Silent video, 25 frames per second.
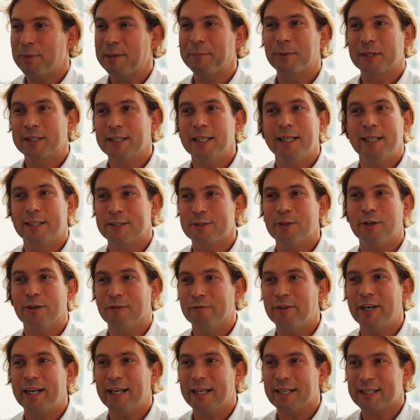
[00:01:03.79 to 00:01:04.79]
people say it's
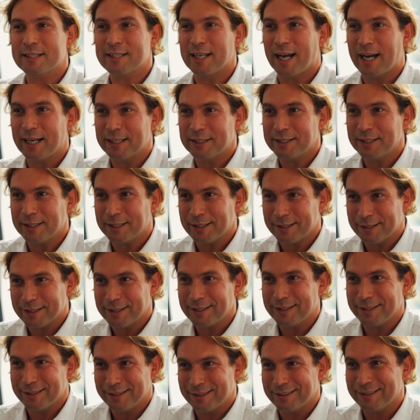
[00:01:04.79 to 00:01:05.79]
not very exciting
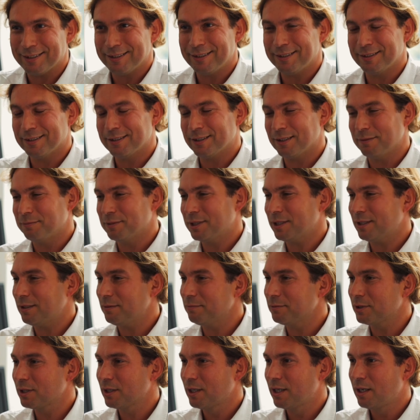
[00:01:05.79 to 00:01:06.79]
in some
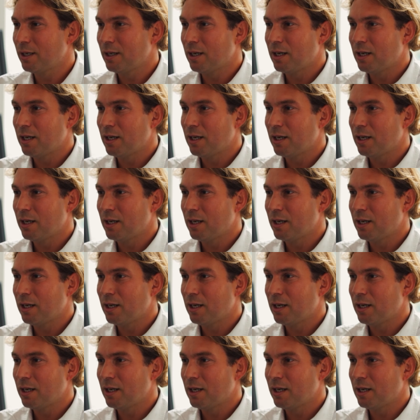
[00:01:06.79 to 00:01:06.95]
terms.